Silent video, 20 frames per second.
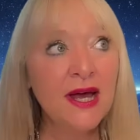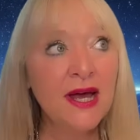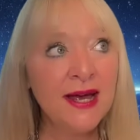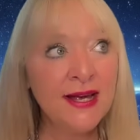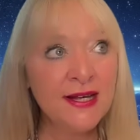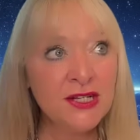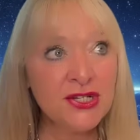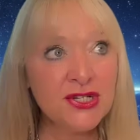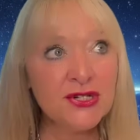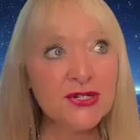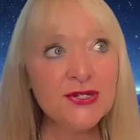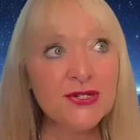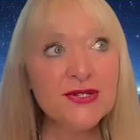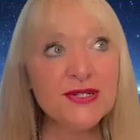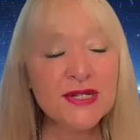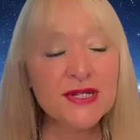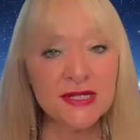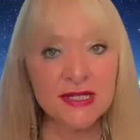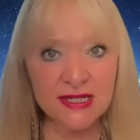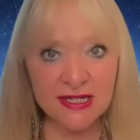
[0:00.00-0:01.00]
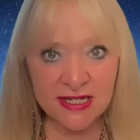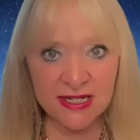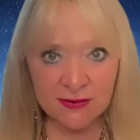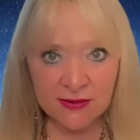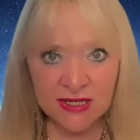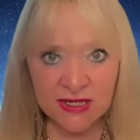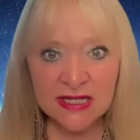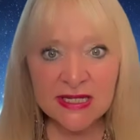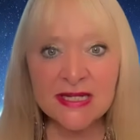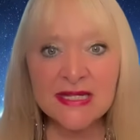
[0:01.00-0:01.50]
Angels,
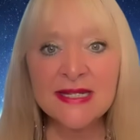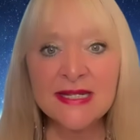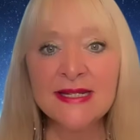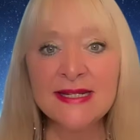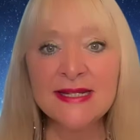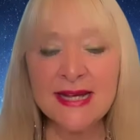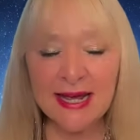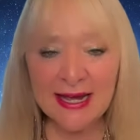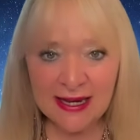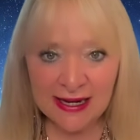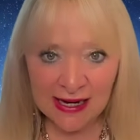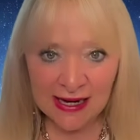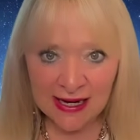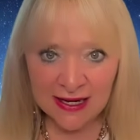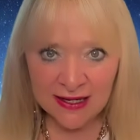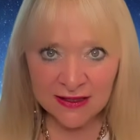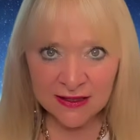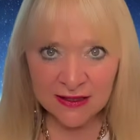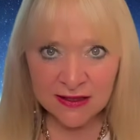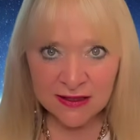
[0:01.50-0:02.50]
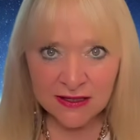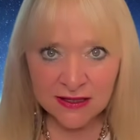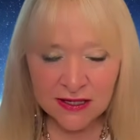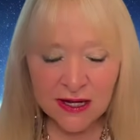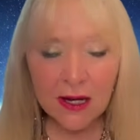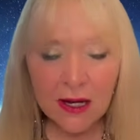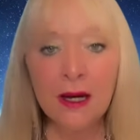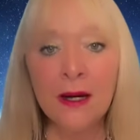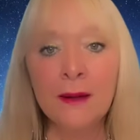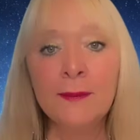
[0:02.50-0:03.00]
Demons, and Aliens
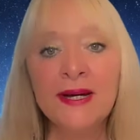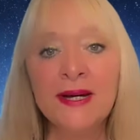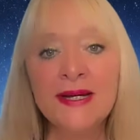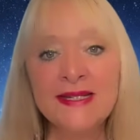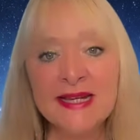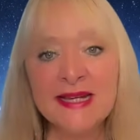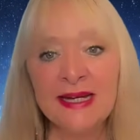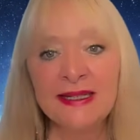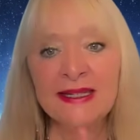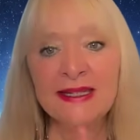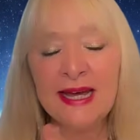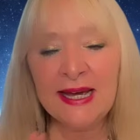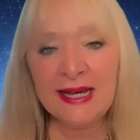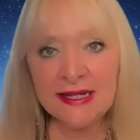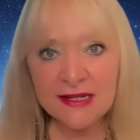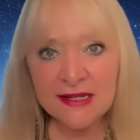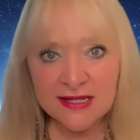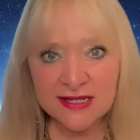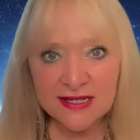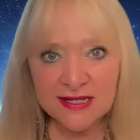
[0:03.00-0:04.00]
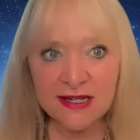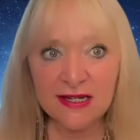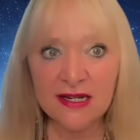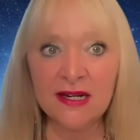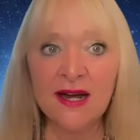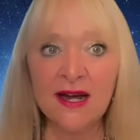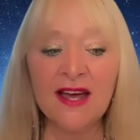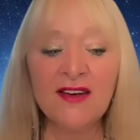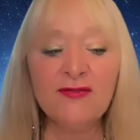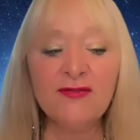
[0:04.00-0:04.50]
by Dani Henderson.
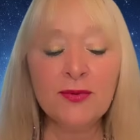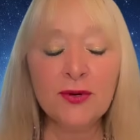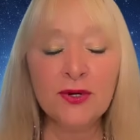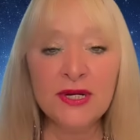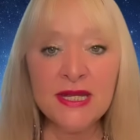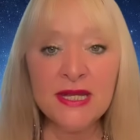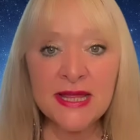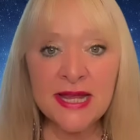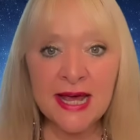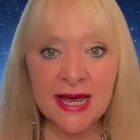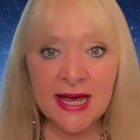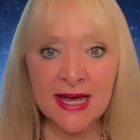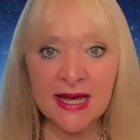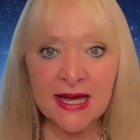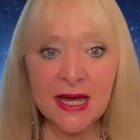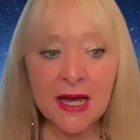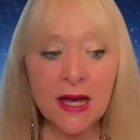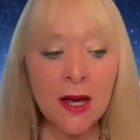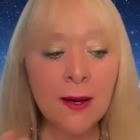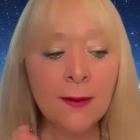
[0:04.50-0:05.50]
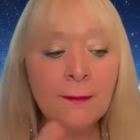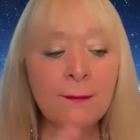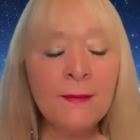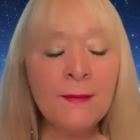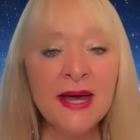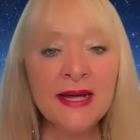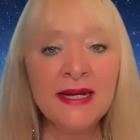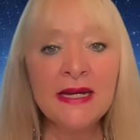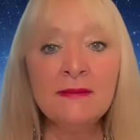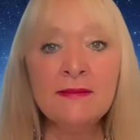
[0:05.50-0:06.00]
And I have put in there
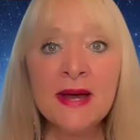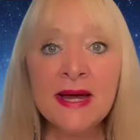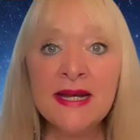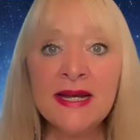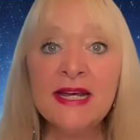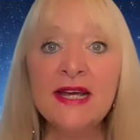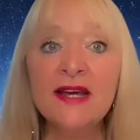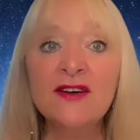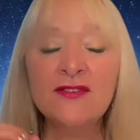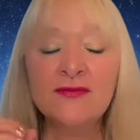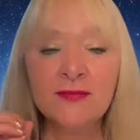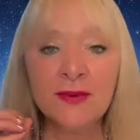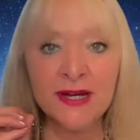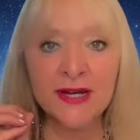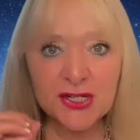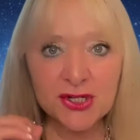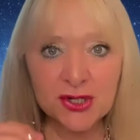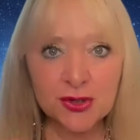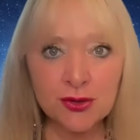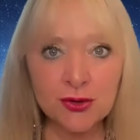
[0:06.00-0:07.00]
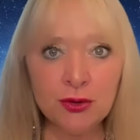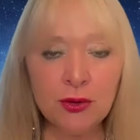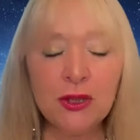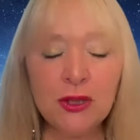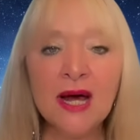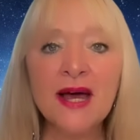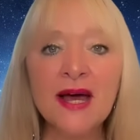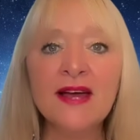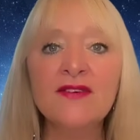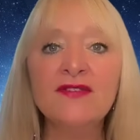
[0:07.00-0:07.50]
many, many of my true
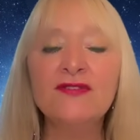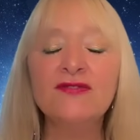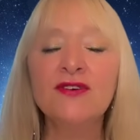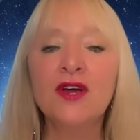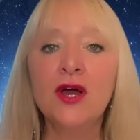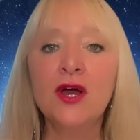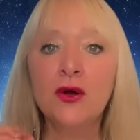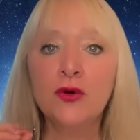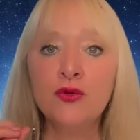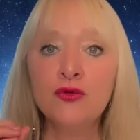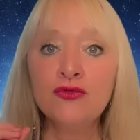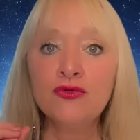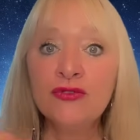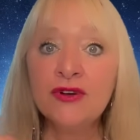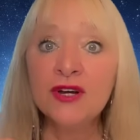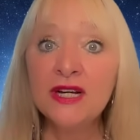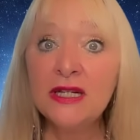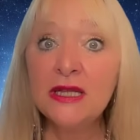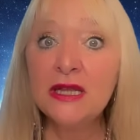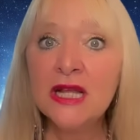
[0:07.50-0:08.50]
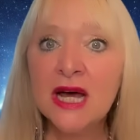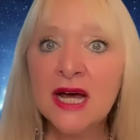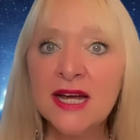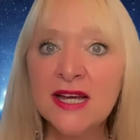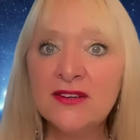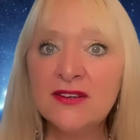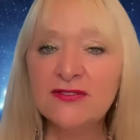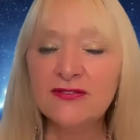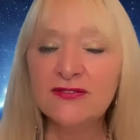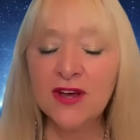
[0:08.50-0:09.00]
life,
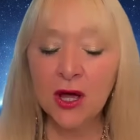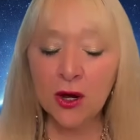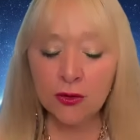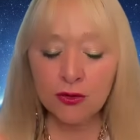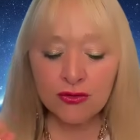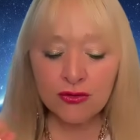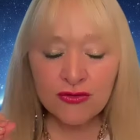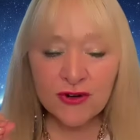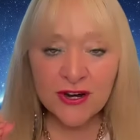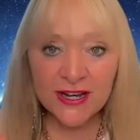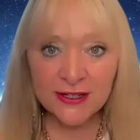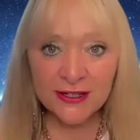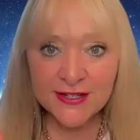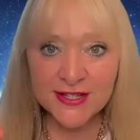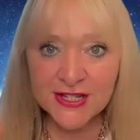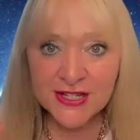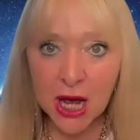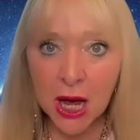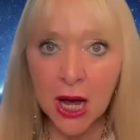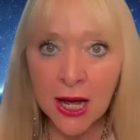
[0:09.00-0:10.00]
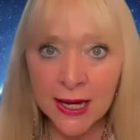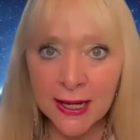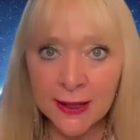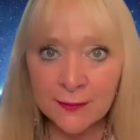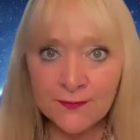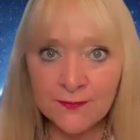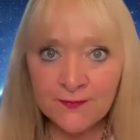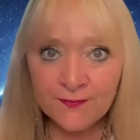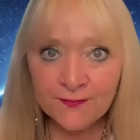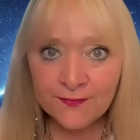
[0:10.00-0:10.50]
real
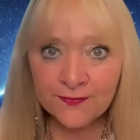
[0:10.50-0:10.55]
time